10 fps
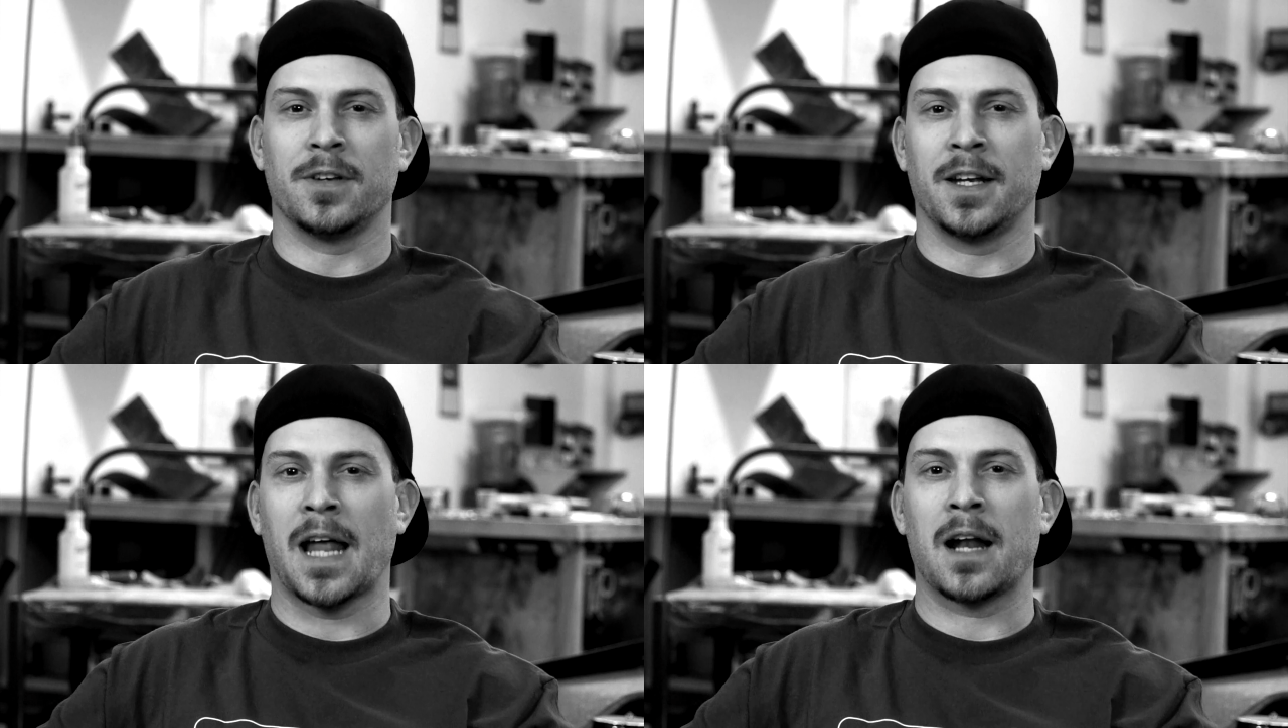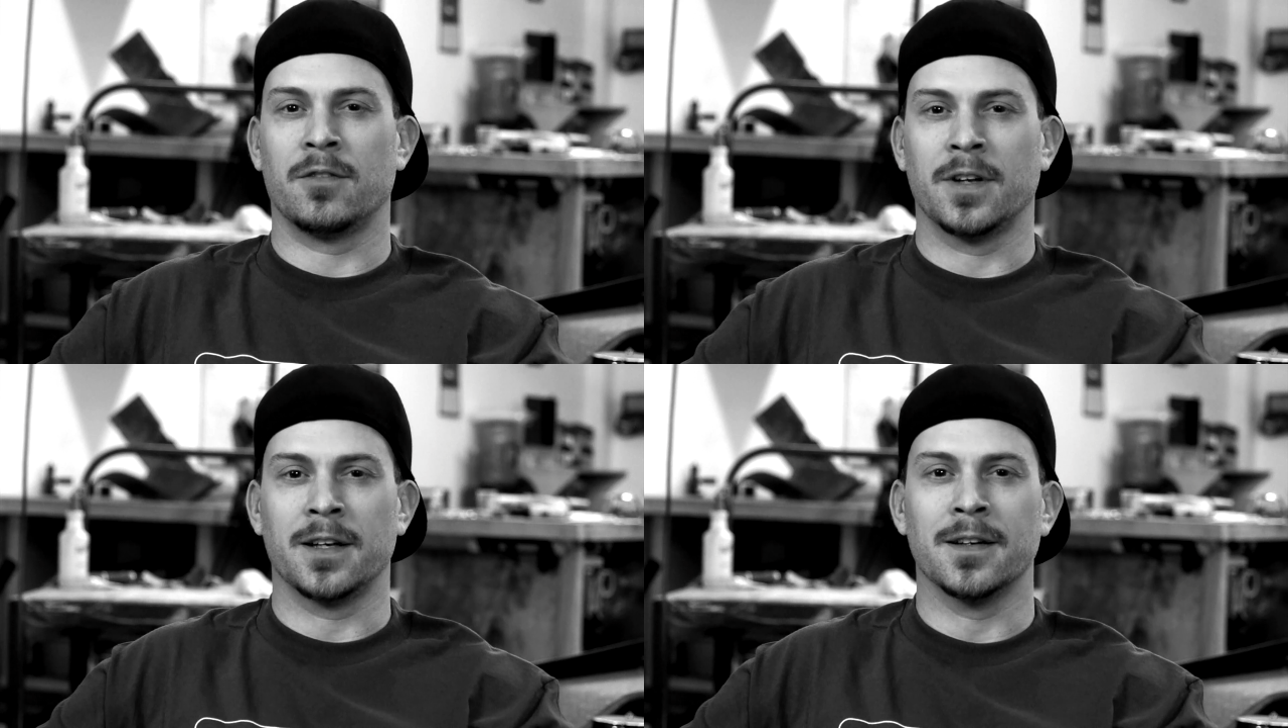and out
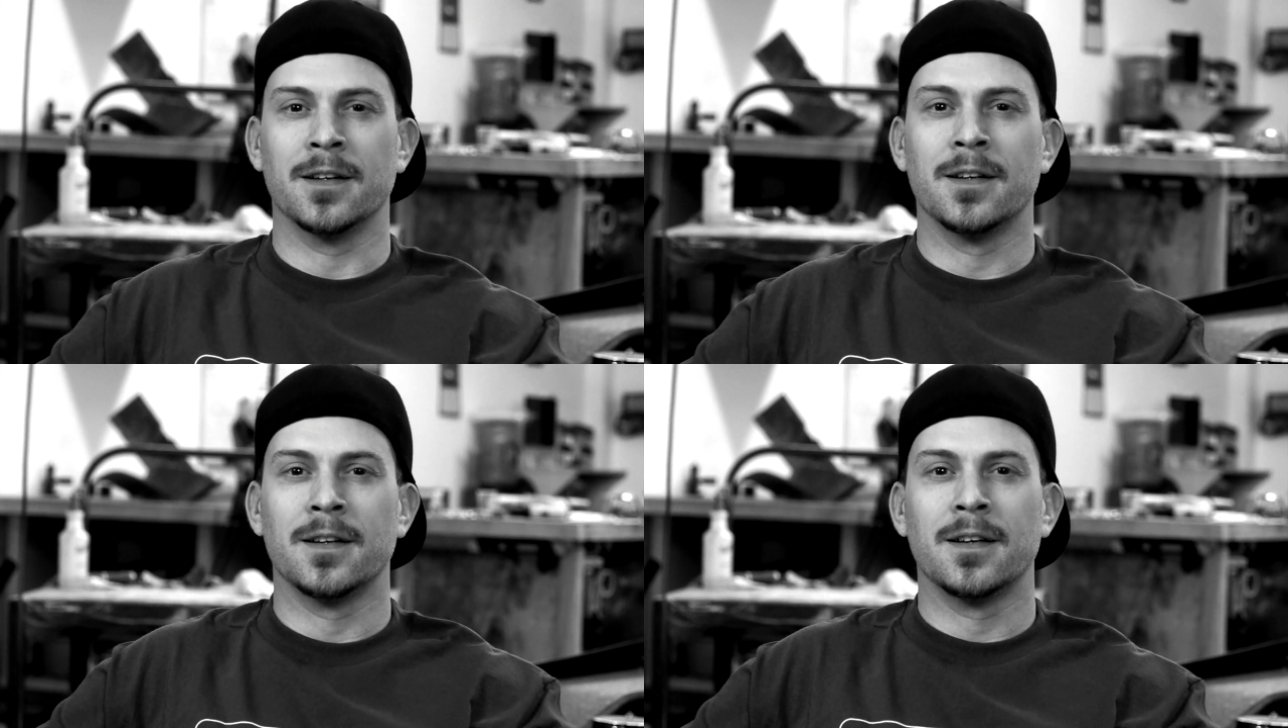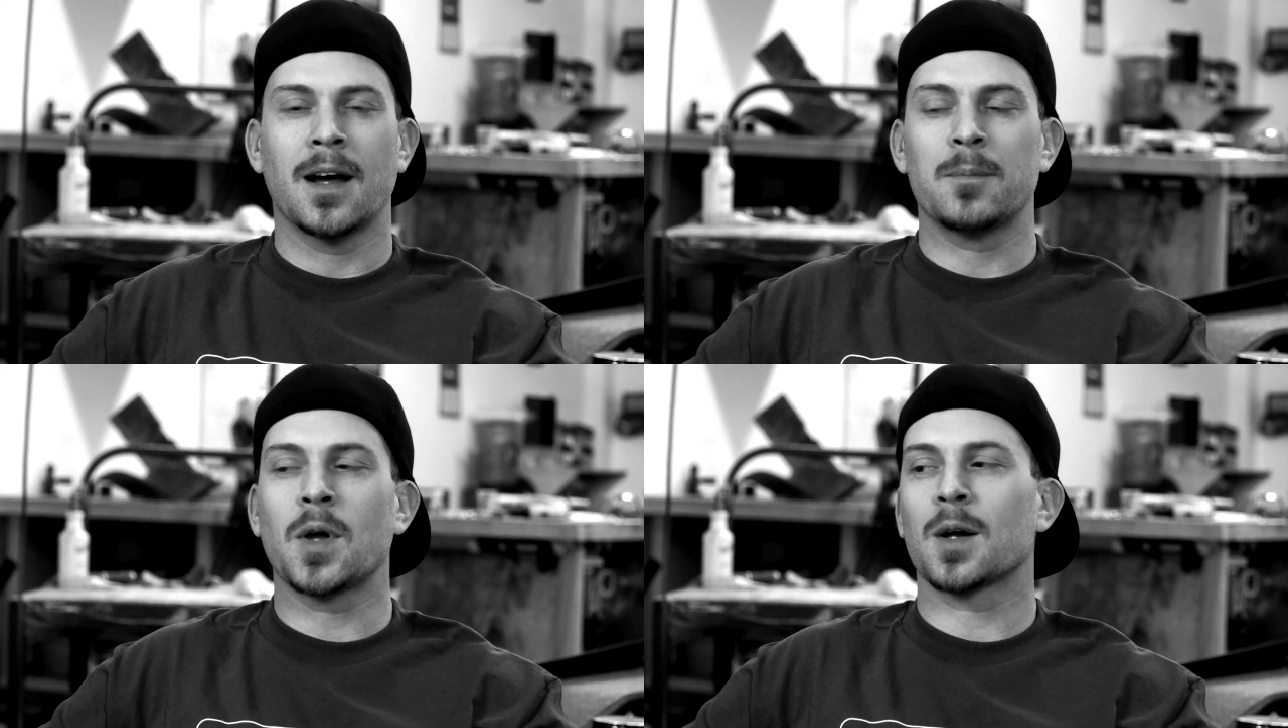of it.
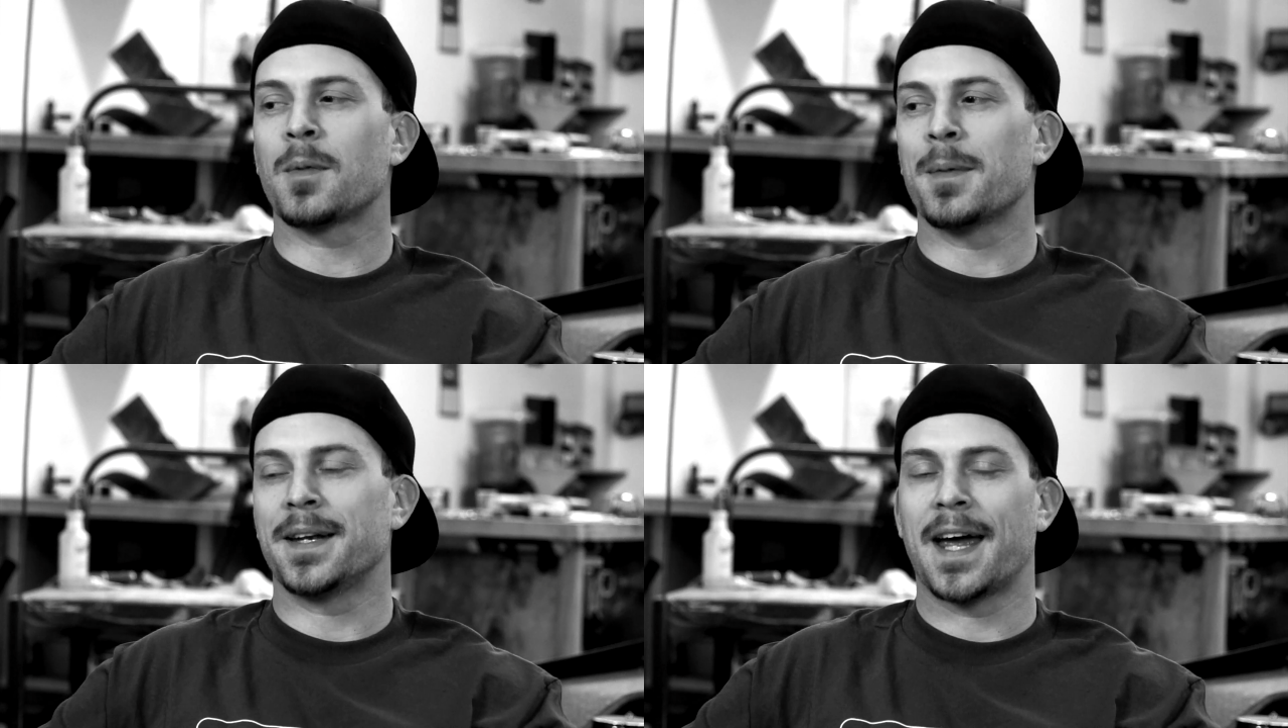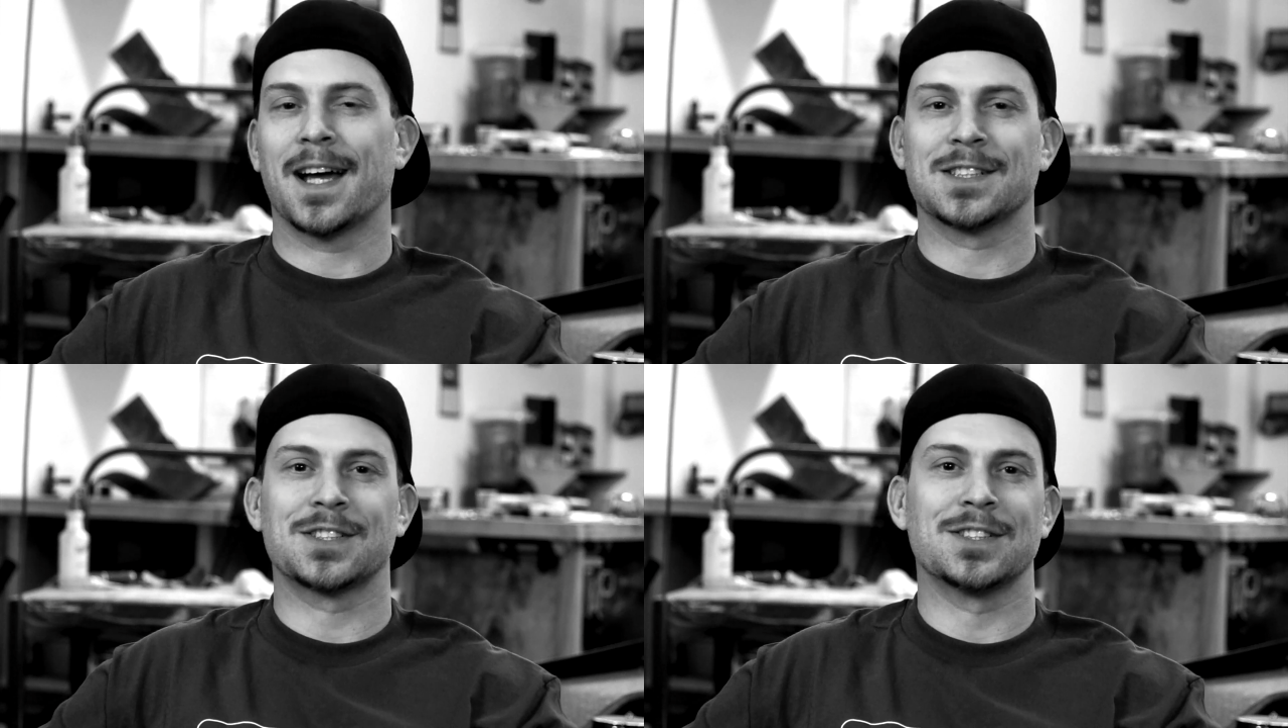I'm talking about my
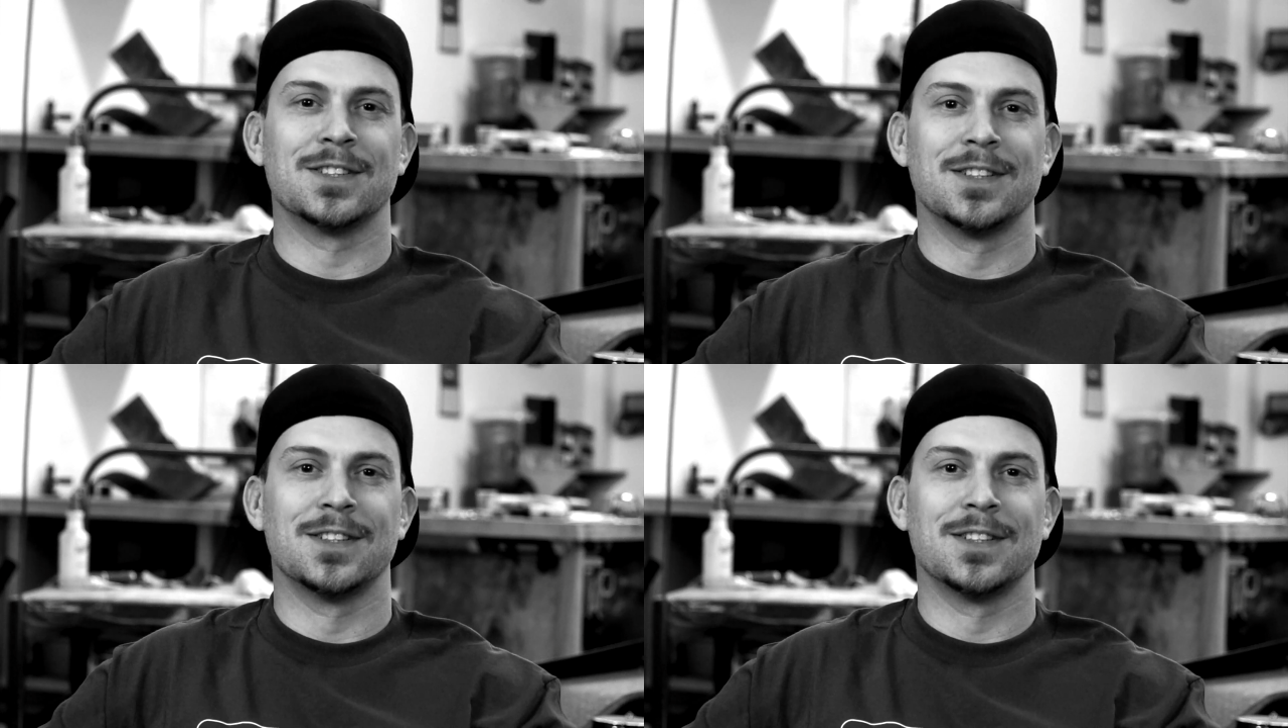dash.